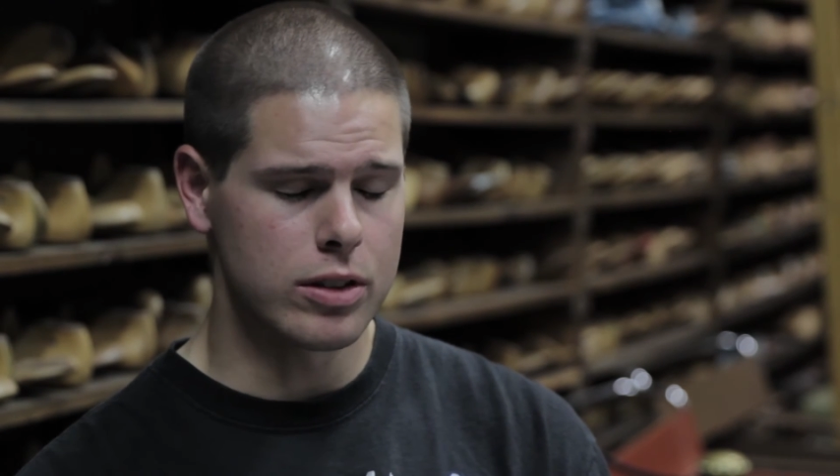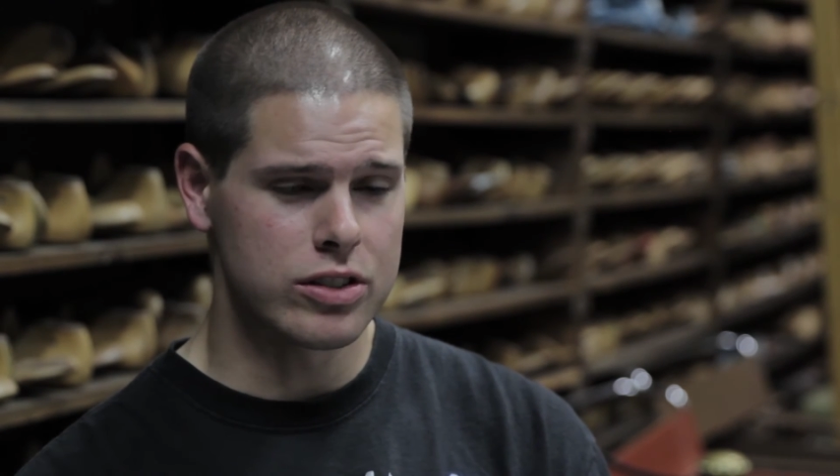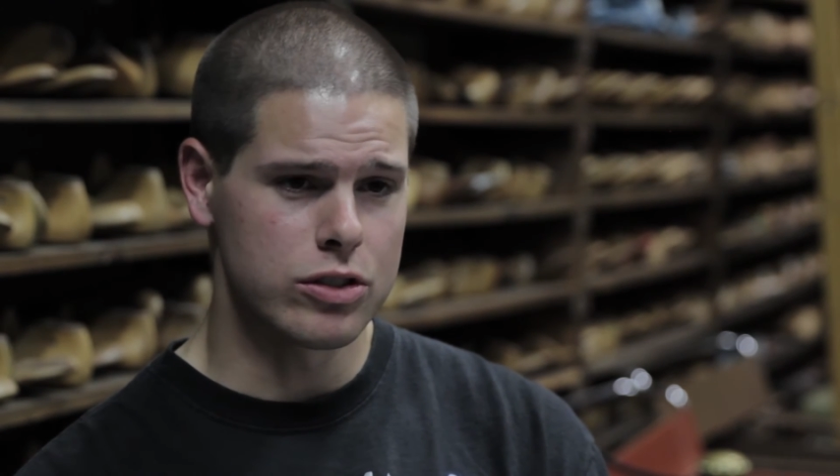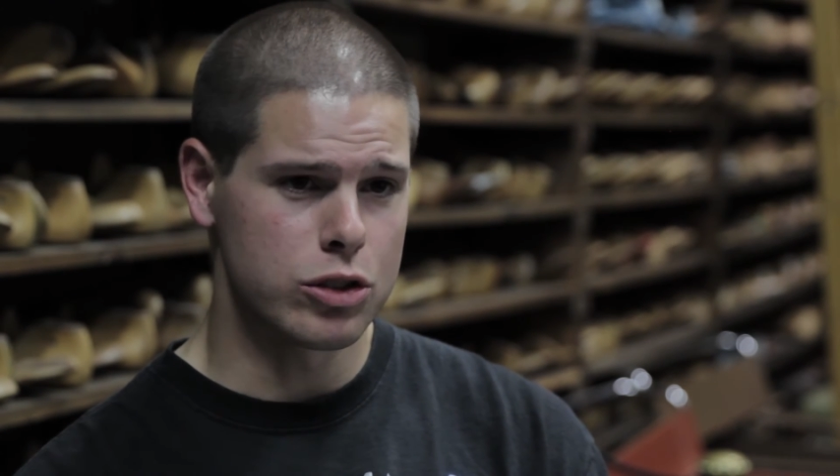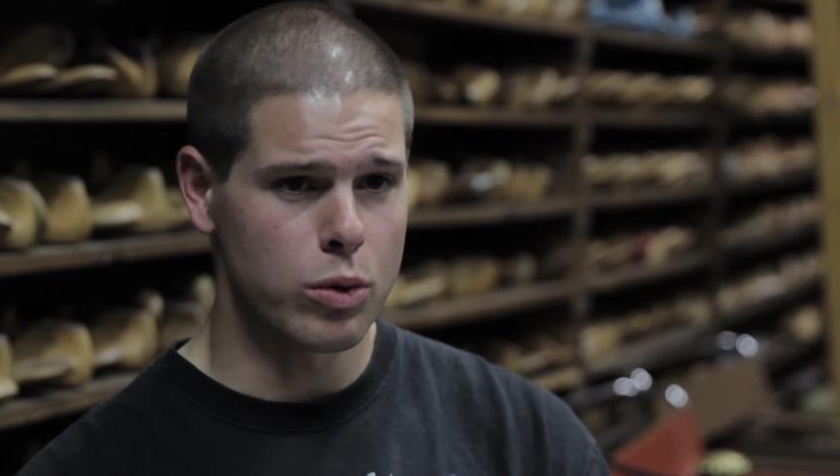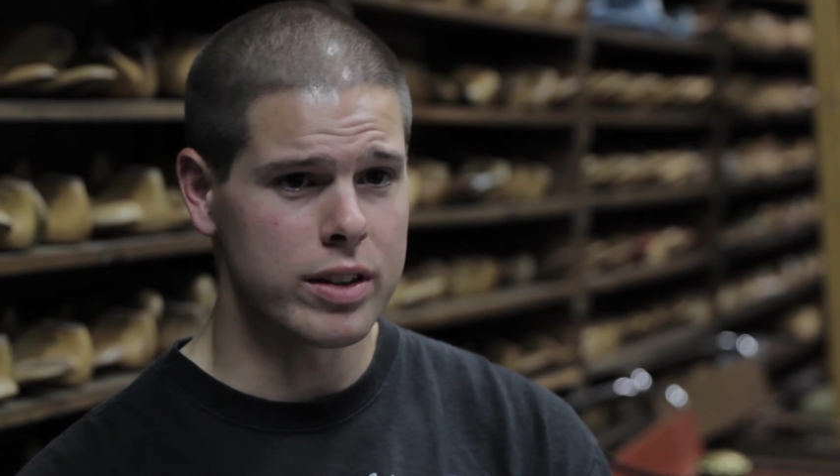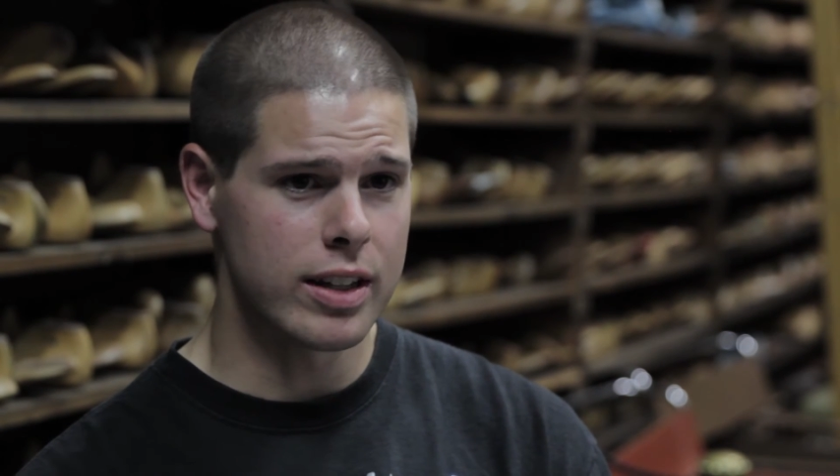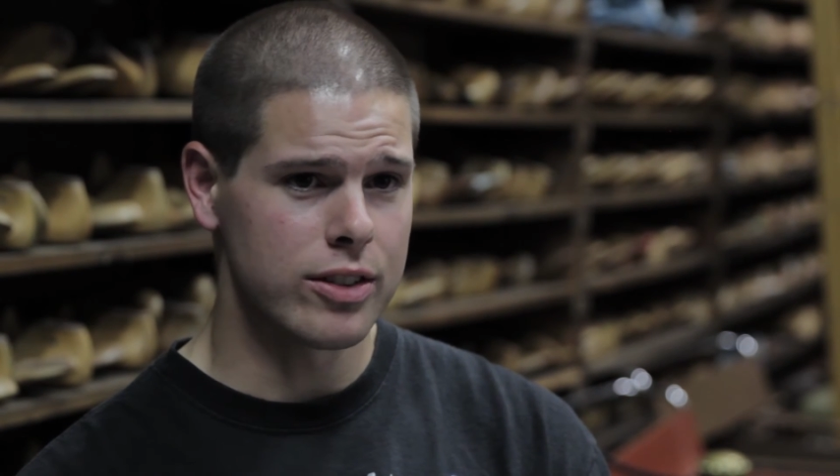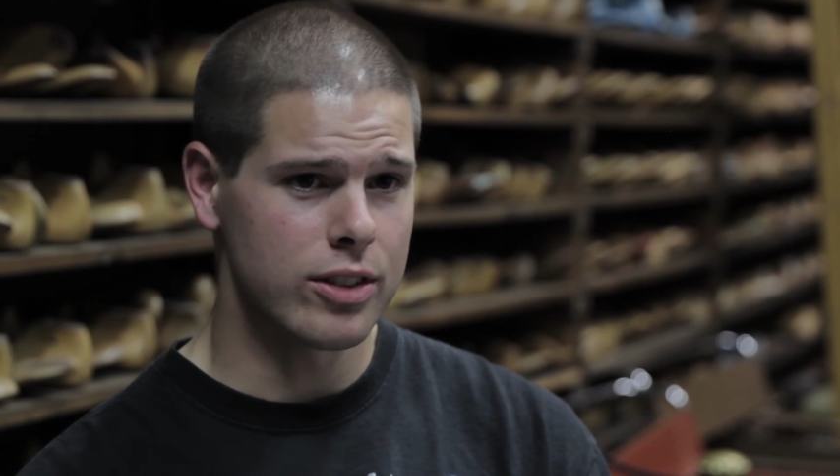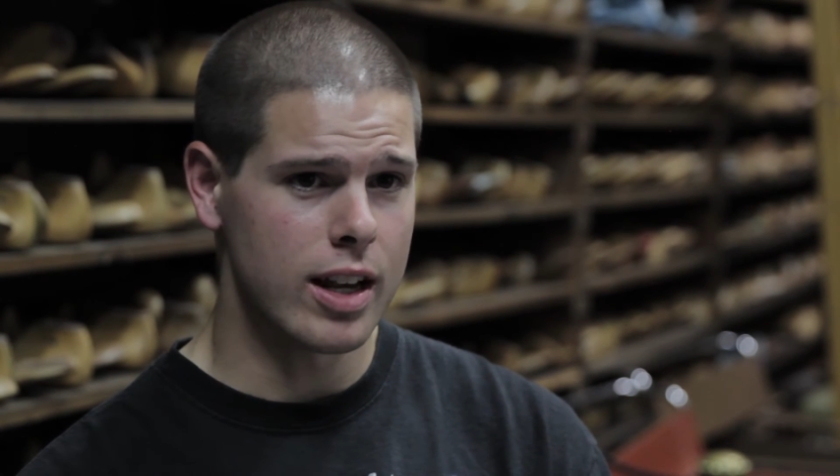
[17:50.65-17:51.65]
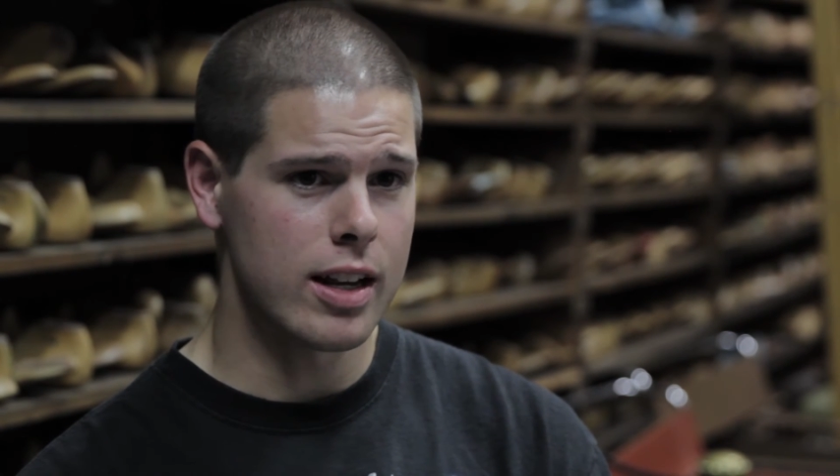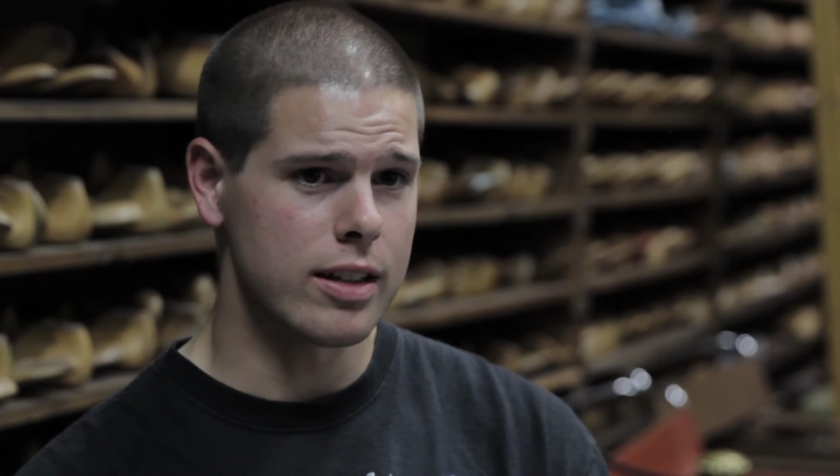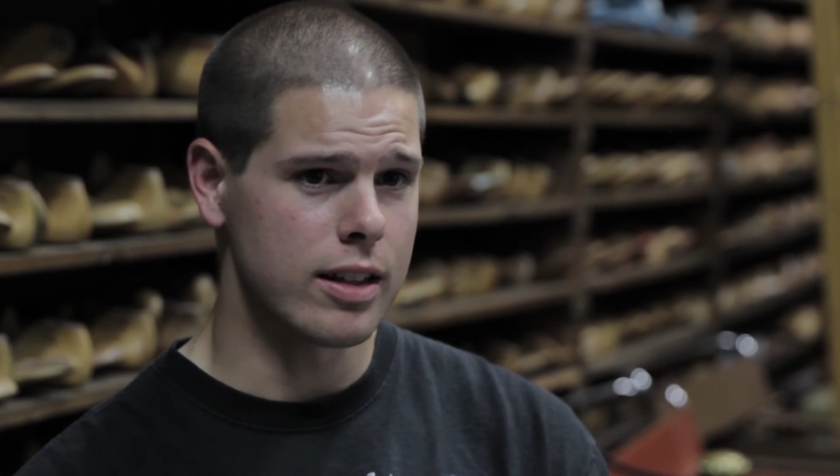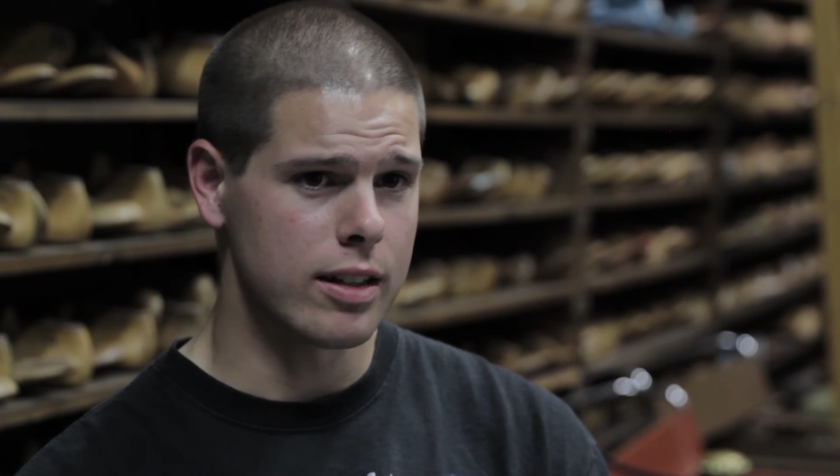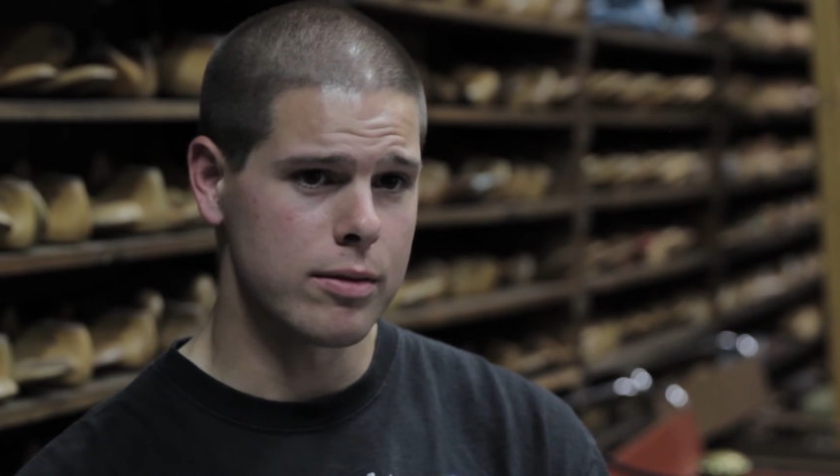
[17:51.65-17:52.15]
listen to what they
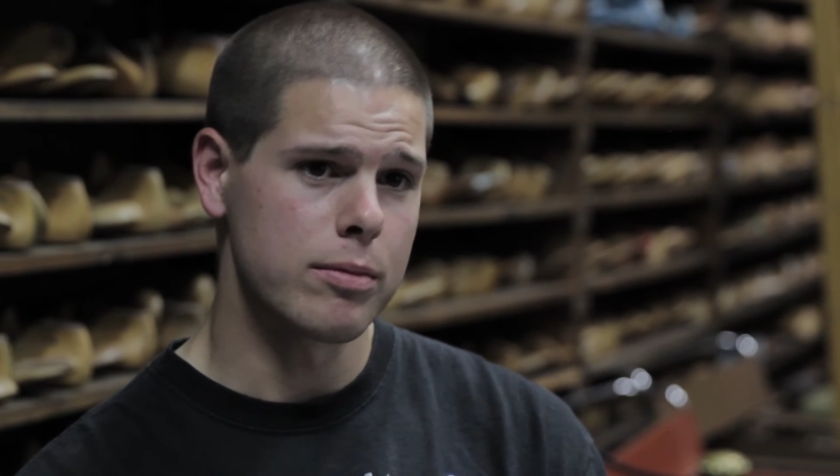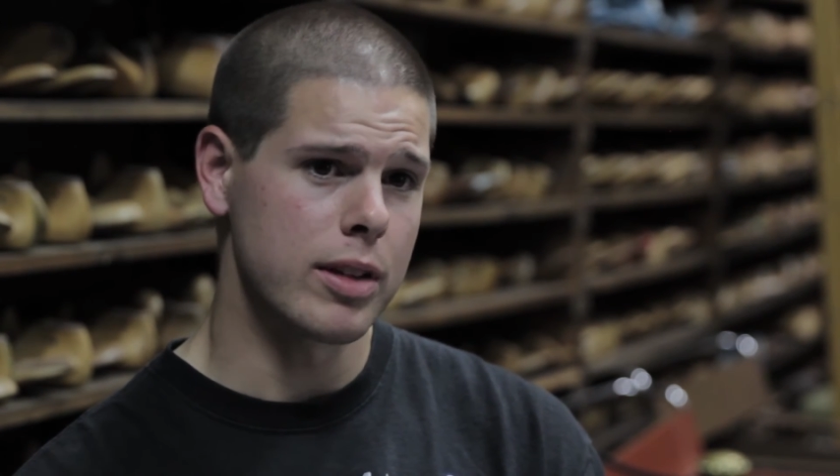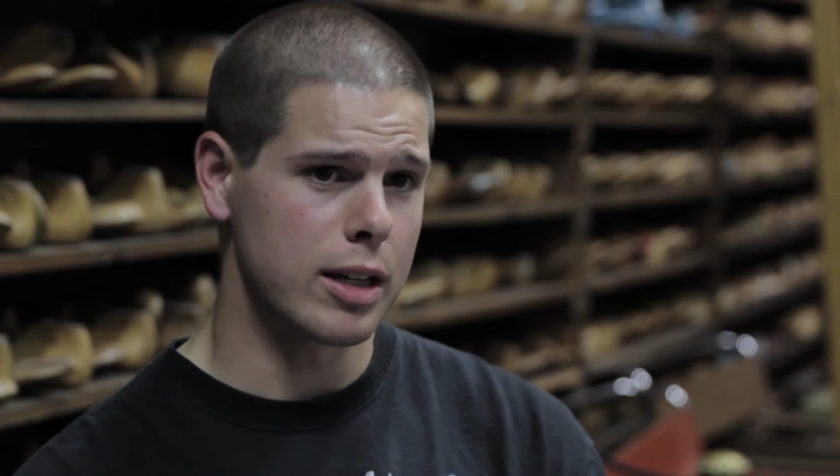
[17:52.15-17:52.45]
say and then